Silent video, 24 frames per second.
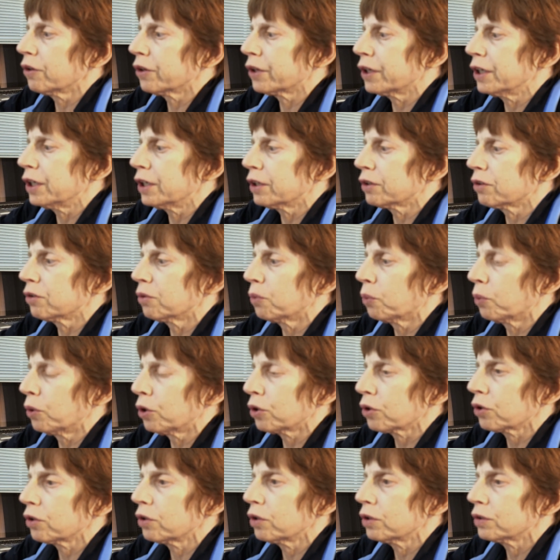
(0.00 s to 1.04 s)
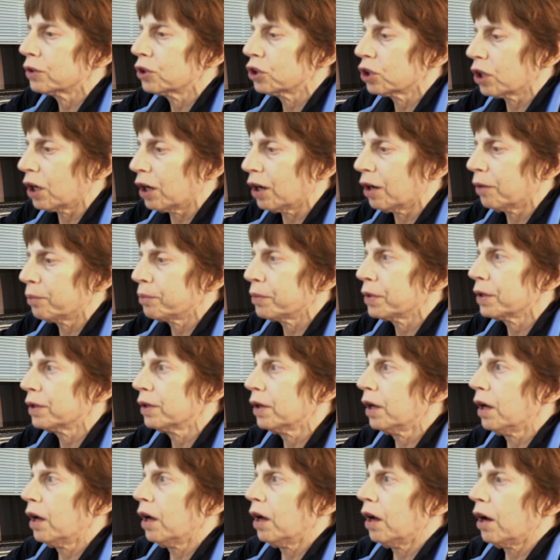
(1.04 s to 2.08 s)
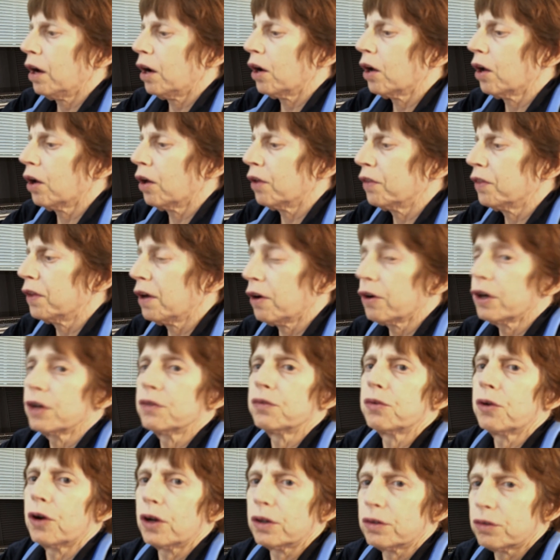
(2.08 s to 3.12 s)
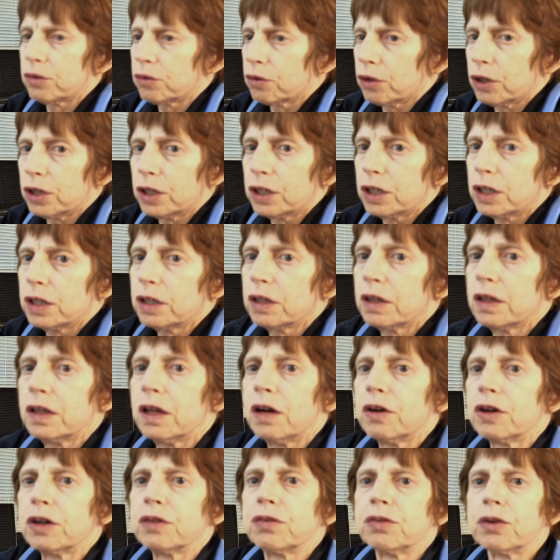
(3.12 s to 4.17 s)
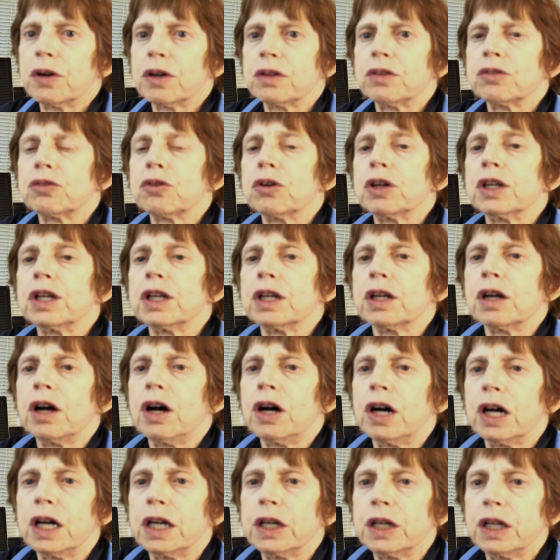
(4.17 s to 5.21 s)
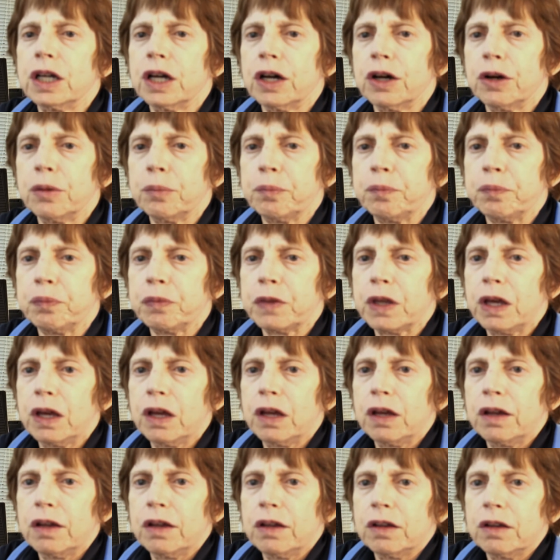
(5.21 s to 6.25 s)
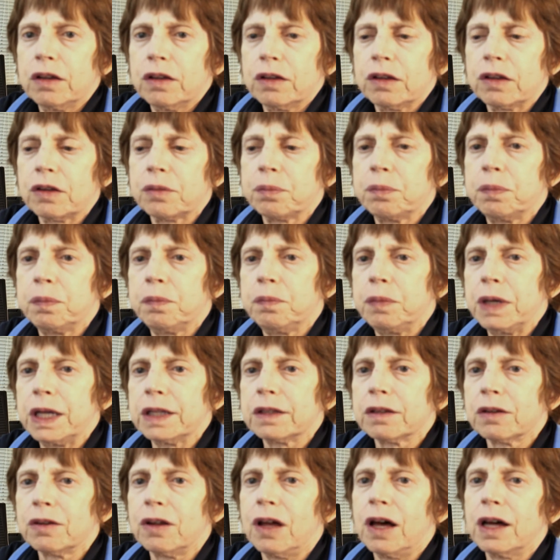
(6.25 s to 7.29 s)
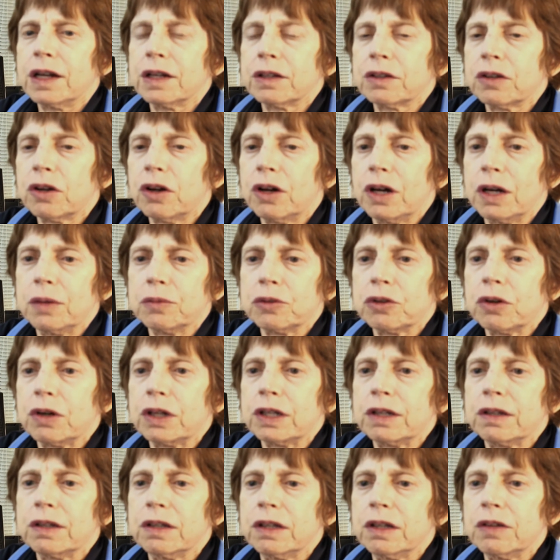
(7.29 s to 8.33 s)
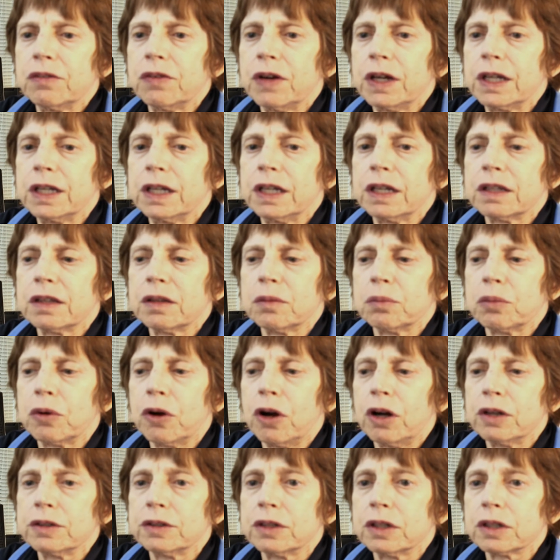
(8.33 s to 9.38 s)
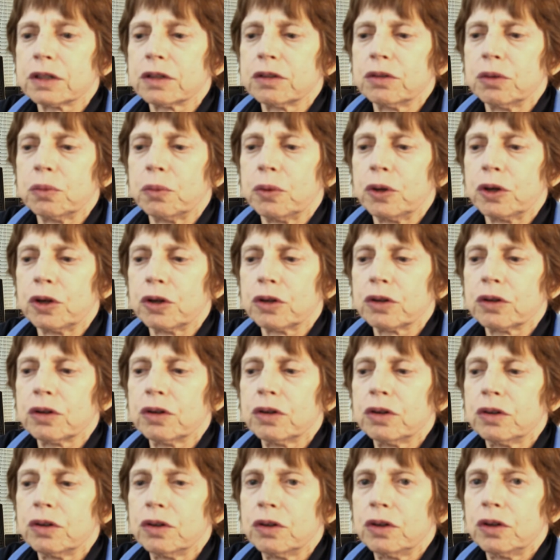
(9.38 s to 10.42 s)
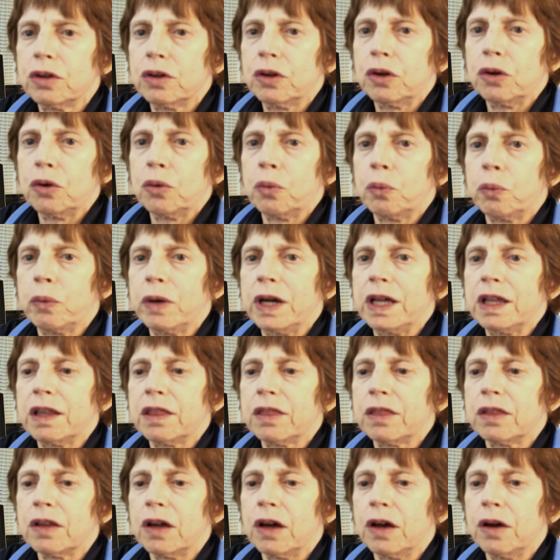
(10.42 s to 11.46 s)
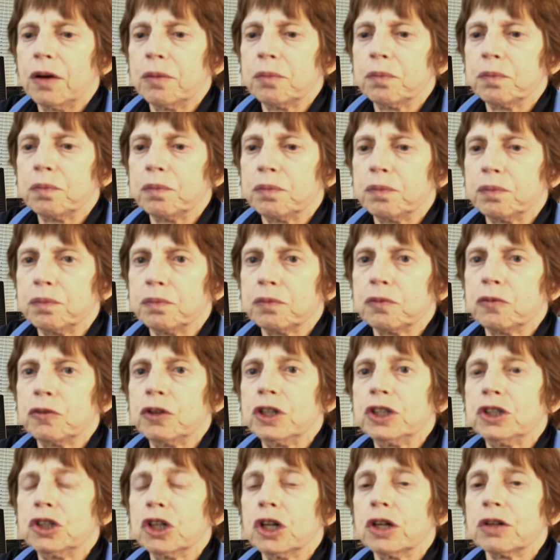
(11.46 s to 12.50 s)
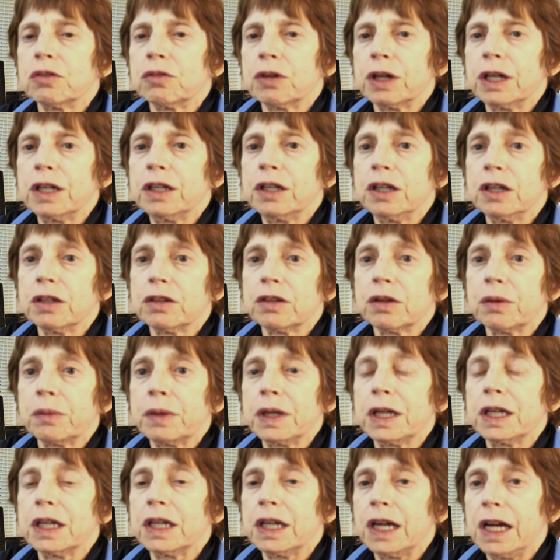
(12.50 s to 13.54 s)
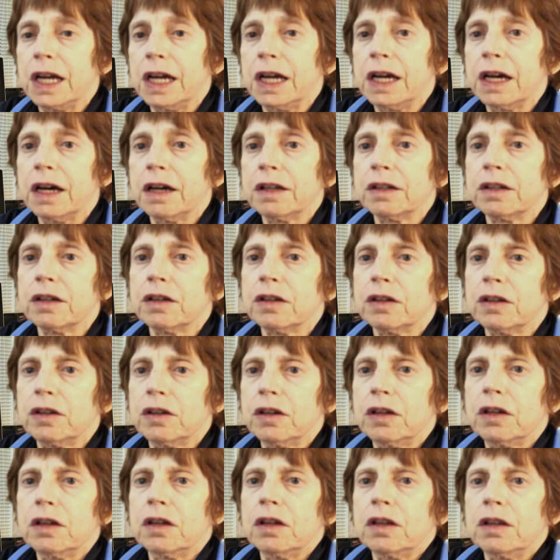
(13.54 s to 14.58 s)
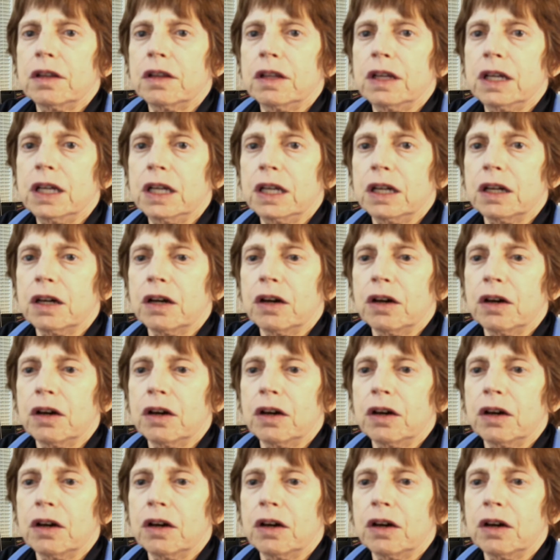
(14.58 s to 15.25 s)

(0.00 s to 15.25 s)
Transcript: looking at the workshop. Very frustrating, very frustrating. I spent a lot of time trying to see if I can get the project to work with regenerating it so we can add the